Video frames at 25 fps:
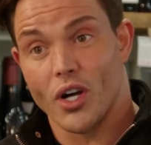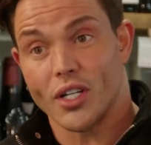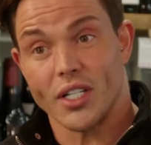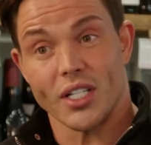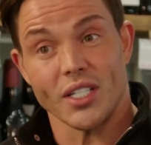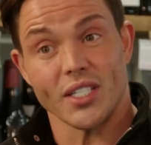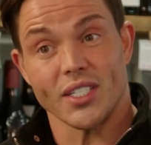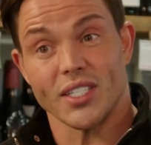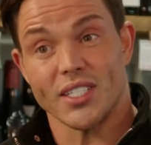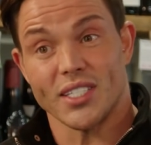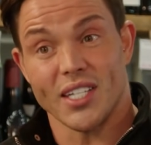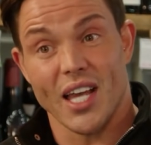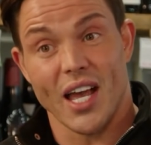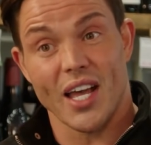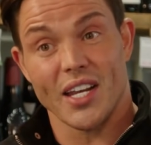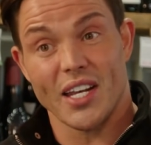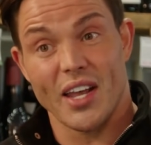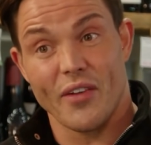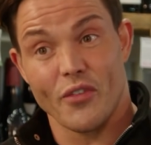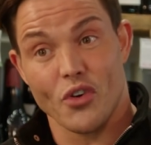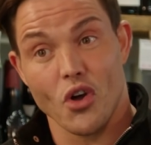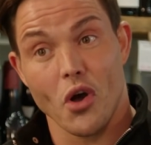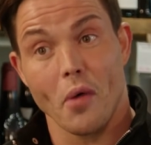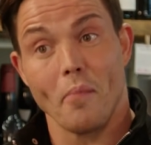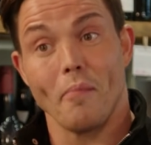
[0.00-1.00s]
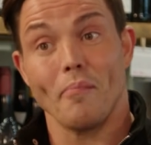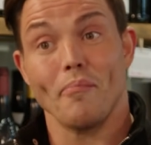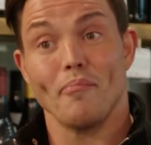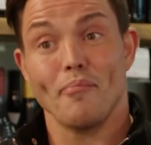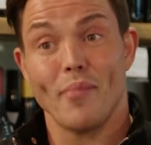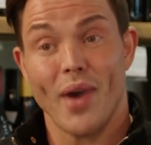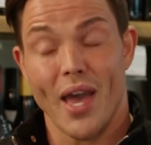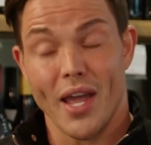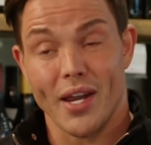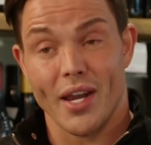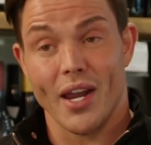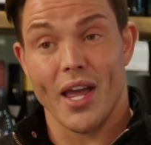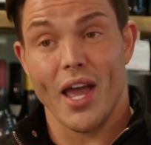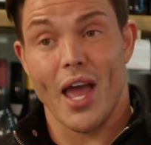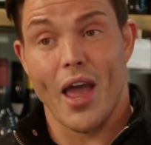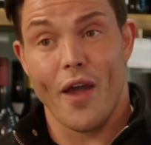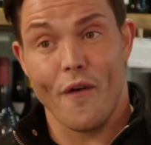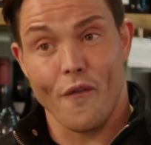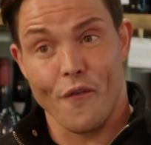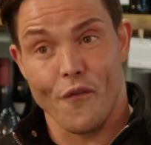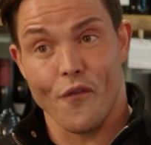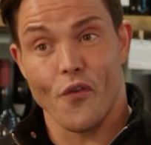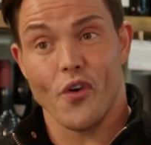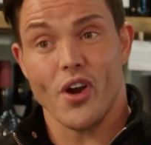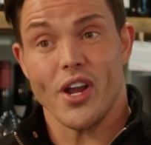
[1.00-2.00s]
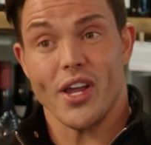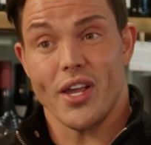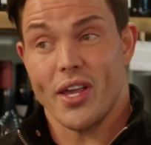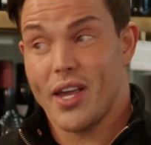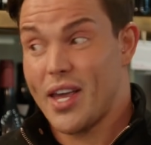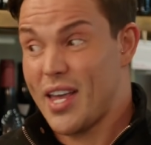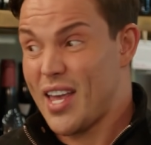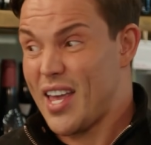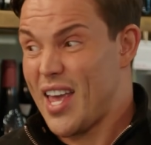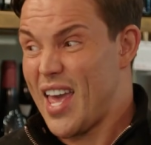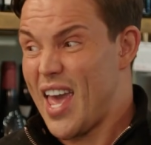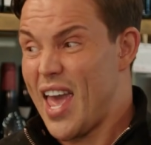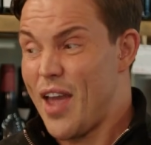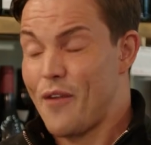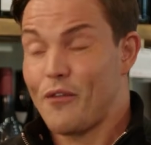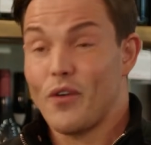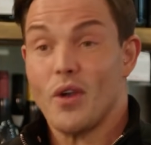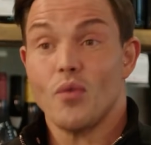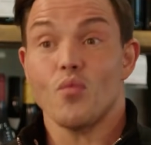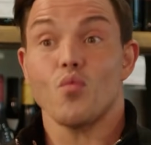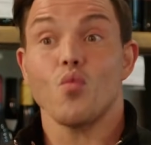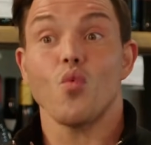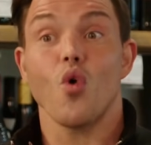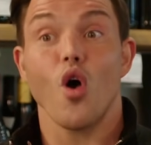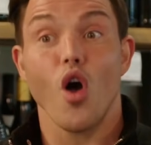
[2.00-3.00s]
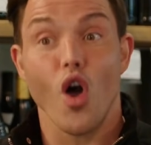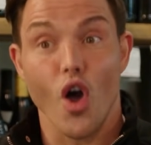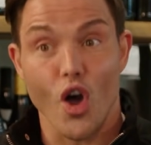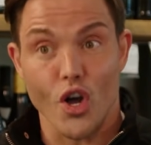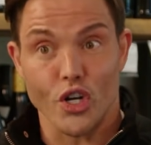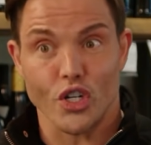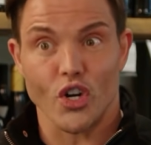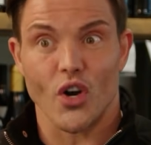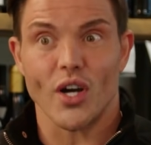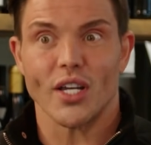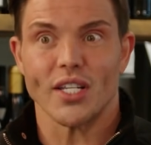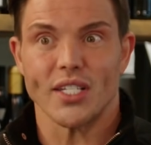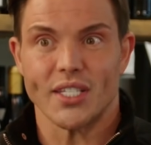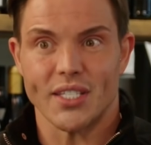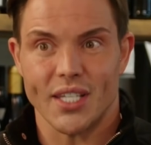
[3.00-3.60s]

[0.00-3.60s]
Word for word: that I didn't stand there and I meant every every word I